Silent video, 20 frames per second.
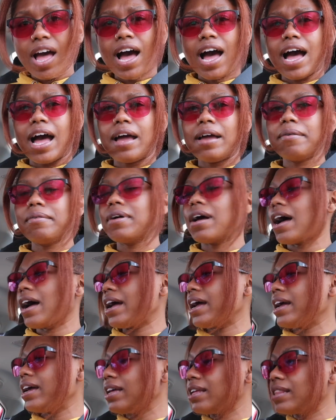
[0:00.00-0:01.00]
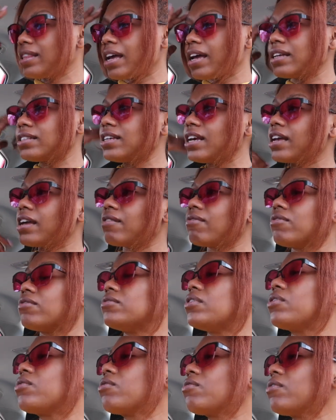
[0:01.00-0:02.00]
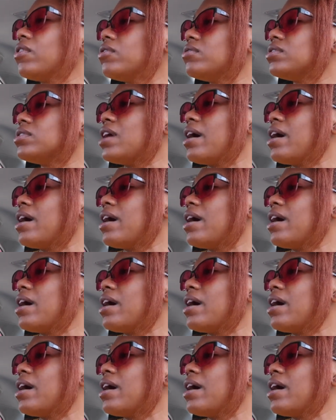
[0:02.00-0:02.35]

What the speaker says: I like taking local roads,